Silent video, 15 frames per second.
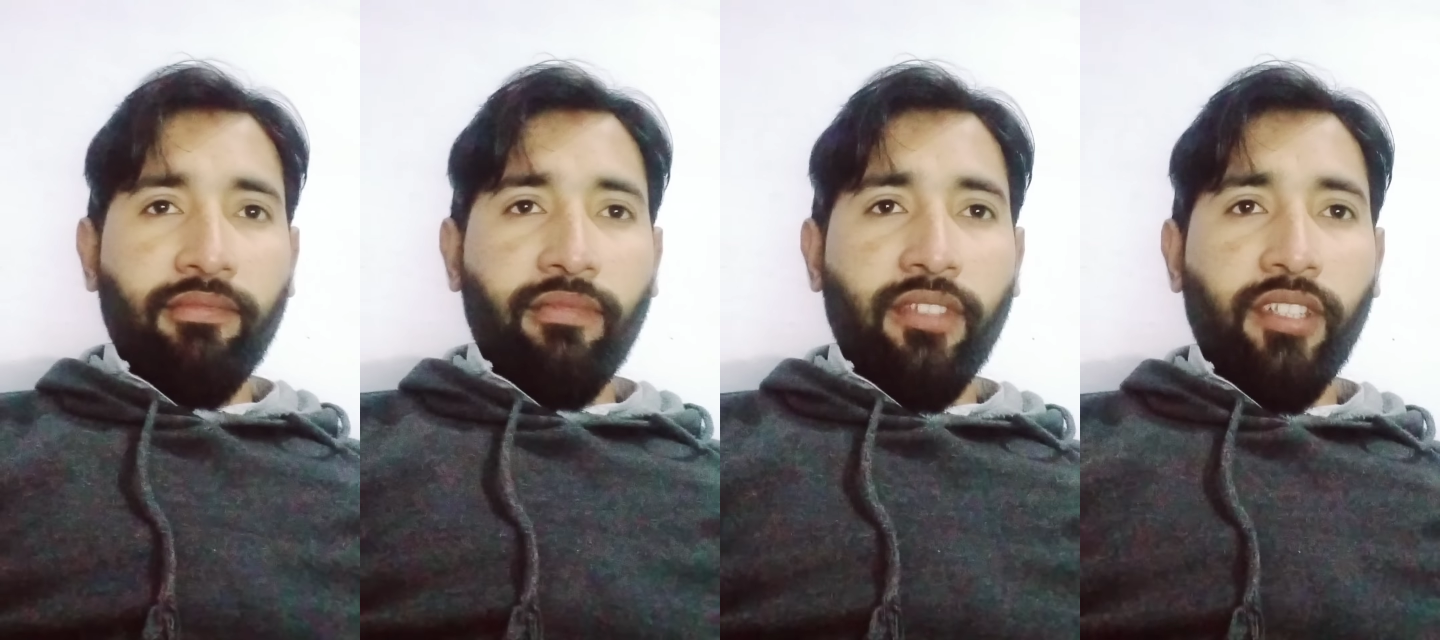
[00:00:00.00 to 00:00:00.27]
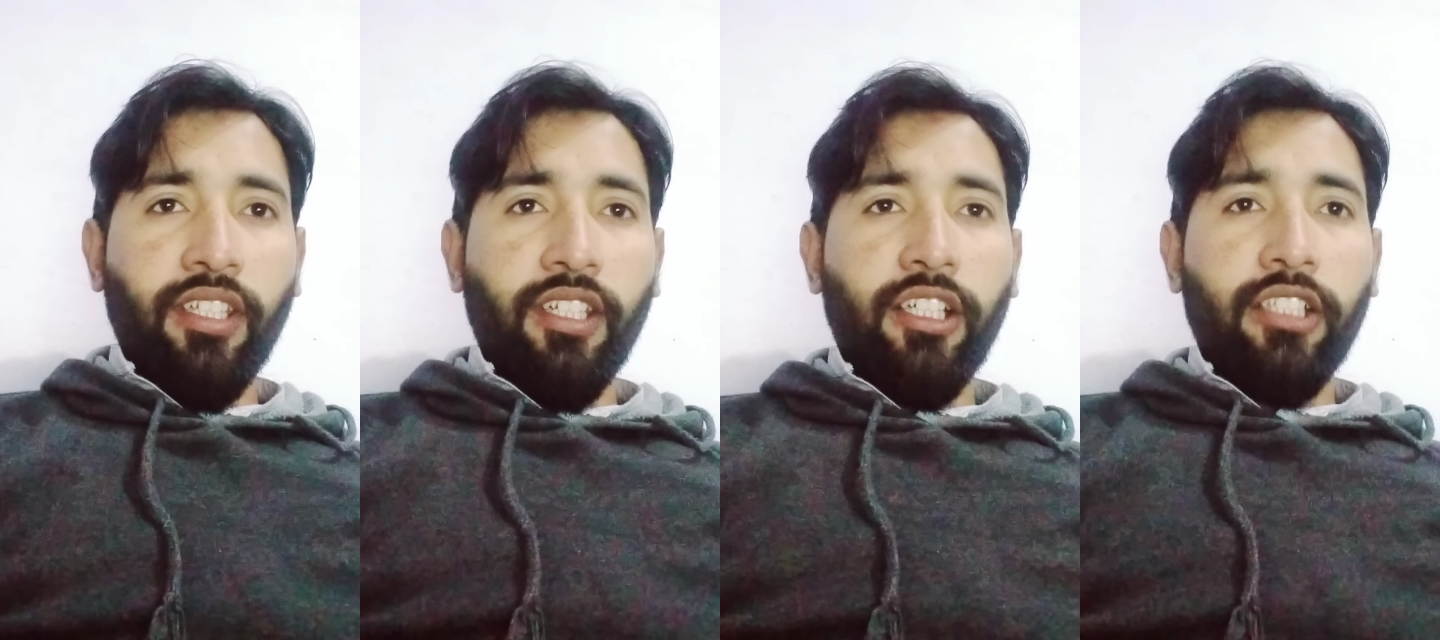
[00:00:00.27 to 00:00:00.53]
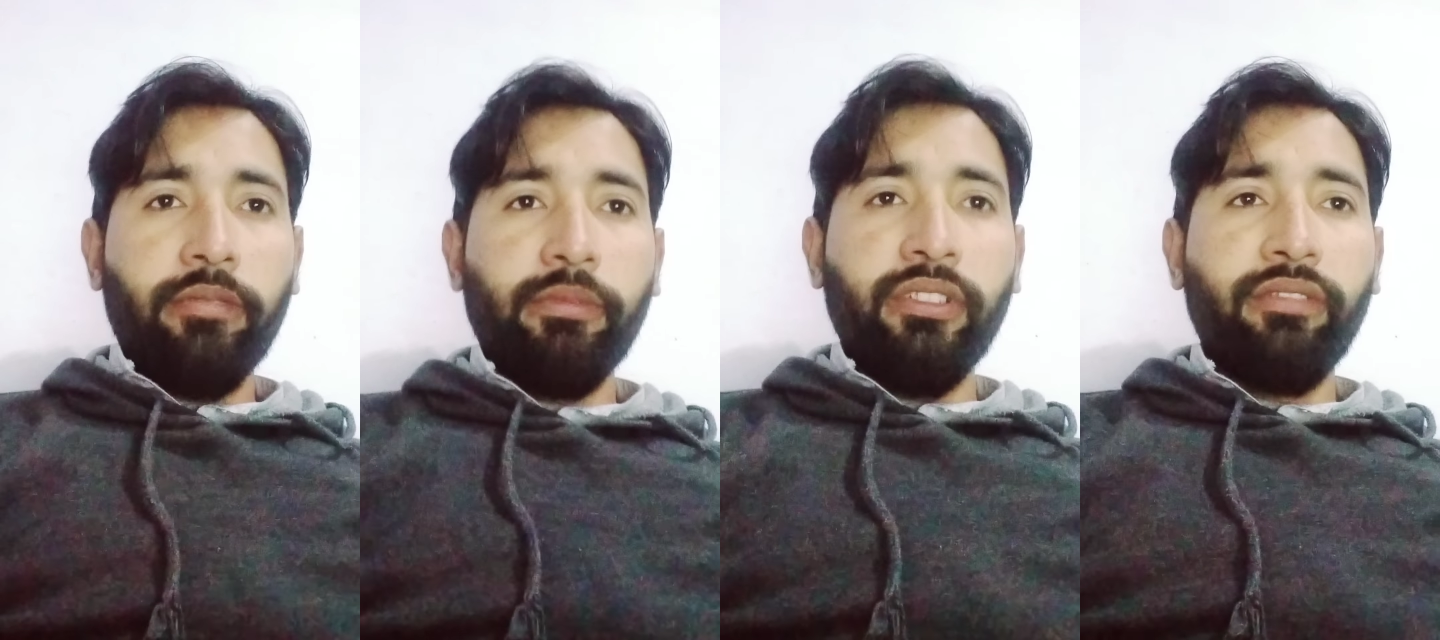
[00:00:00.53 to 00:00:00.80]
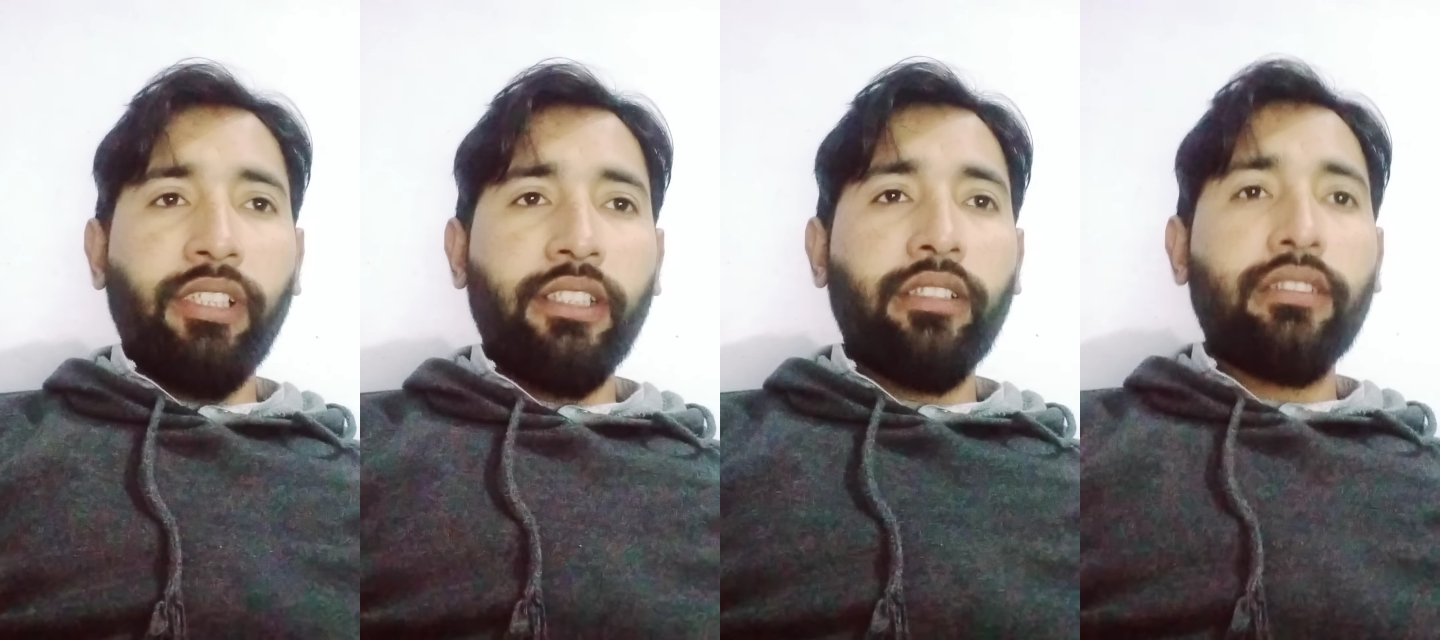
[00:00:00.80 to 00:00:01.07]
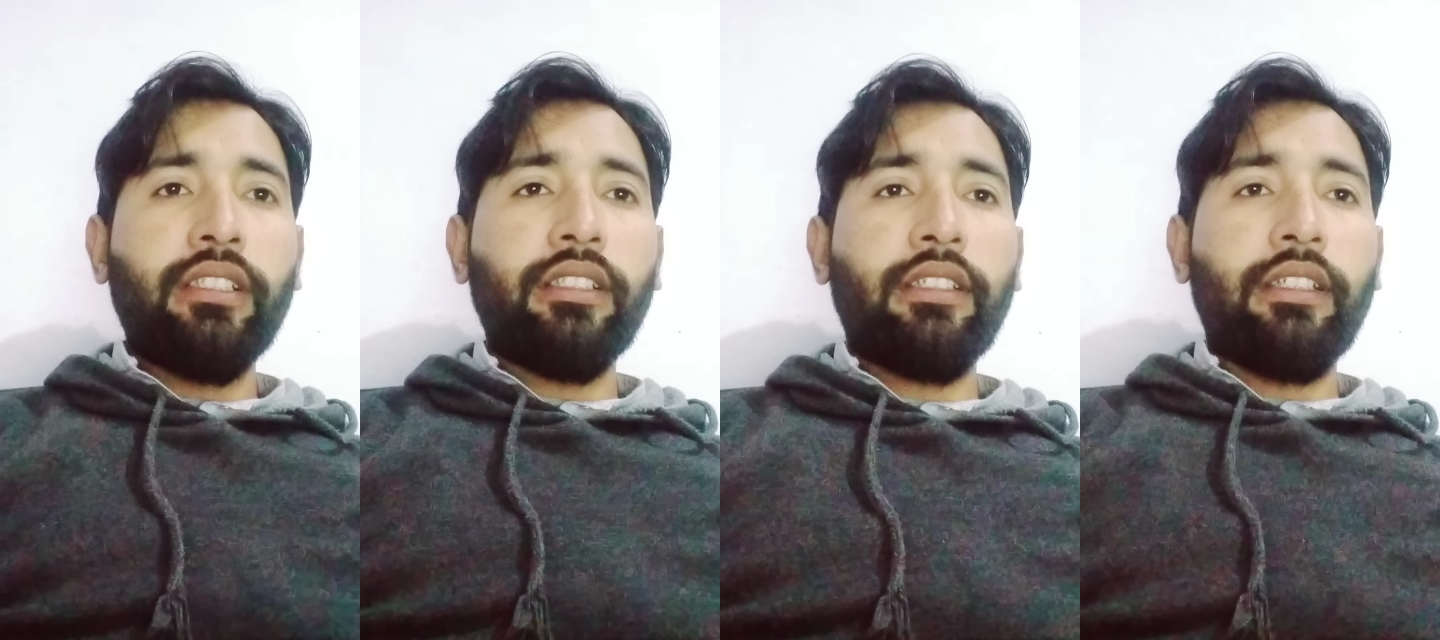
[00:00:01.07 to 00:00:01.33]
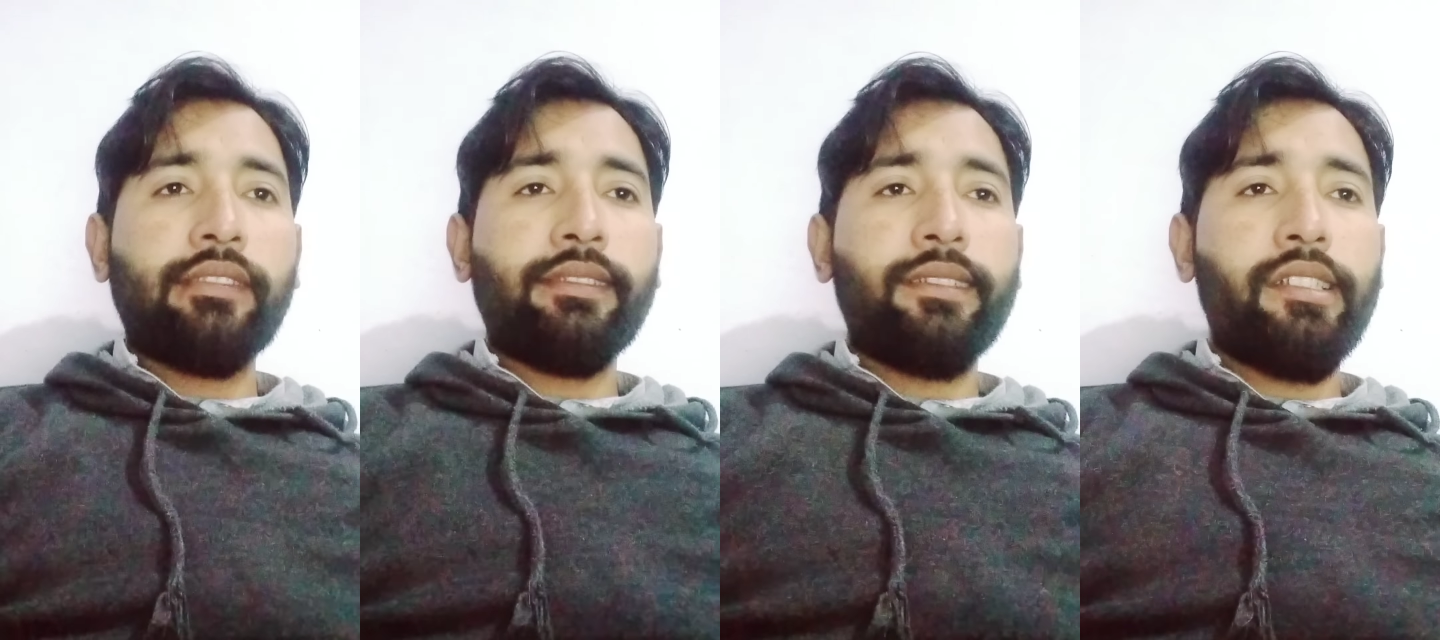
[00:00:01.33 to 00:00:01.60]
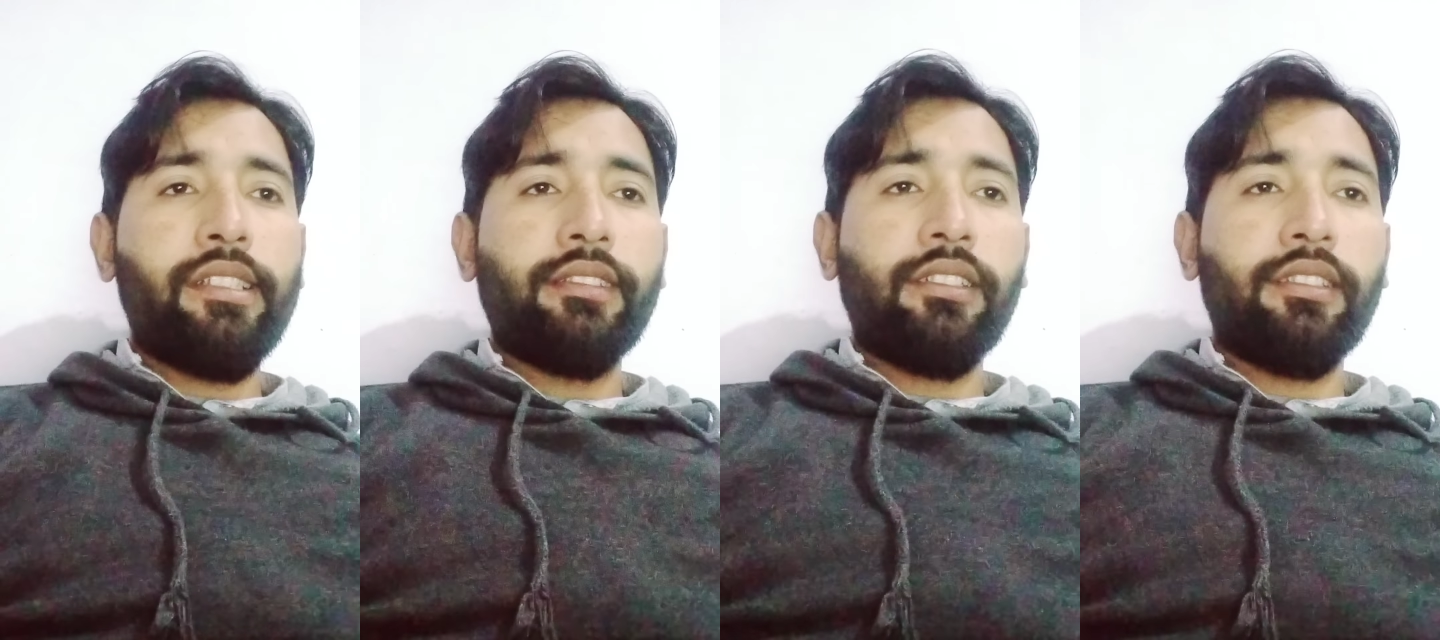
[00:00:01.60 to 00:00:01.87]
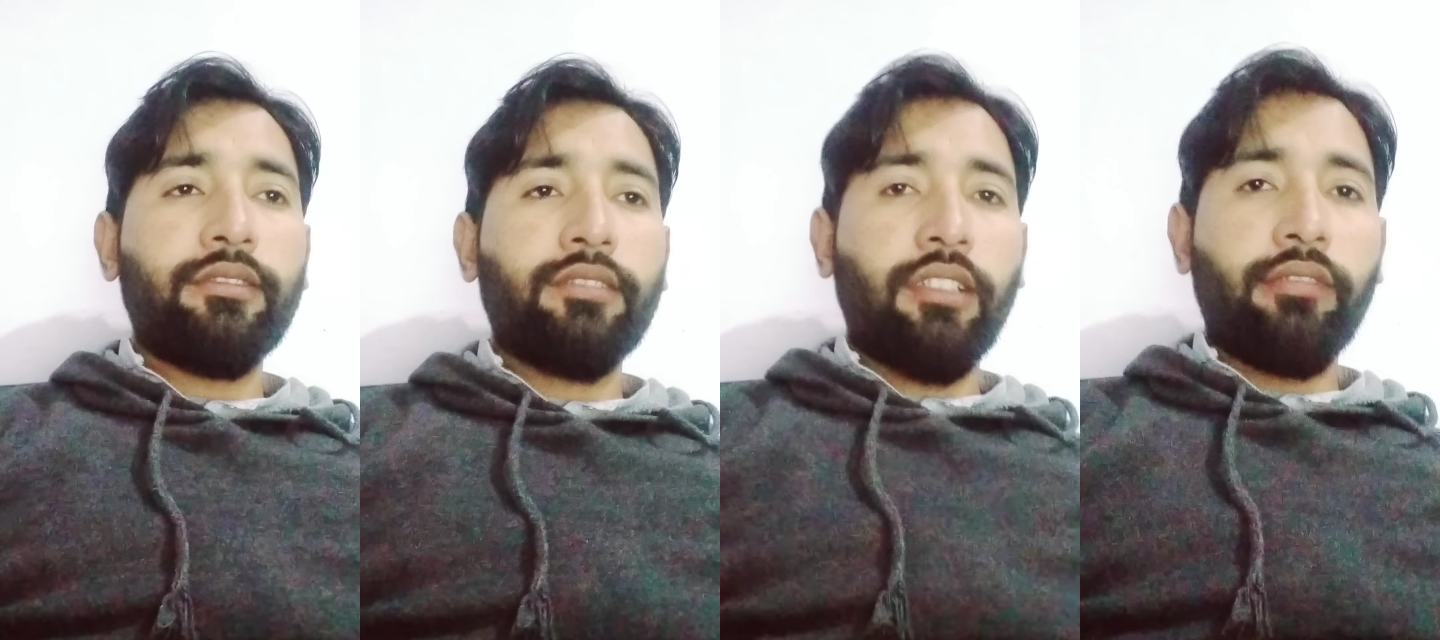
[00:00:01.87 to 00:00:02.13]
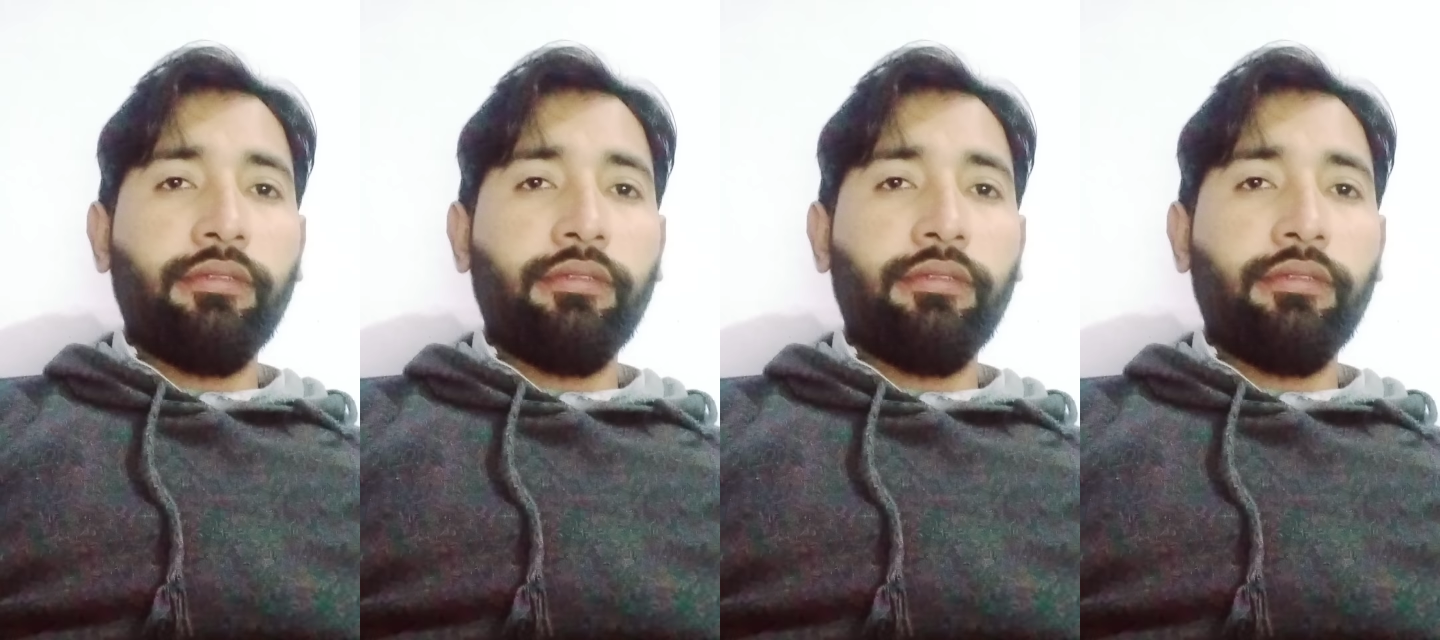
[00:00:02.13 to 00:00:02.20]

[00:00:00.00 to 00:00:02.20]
Anatomy. What are the characteristics of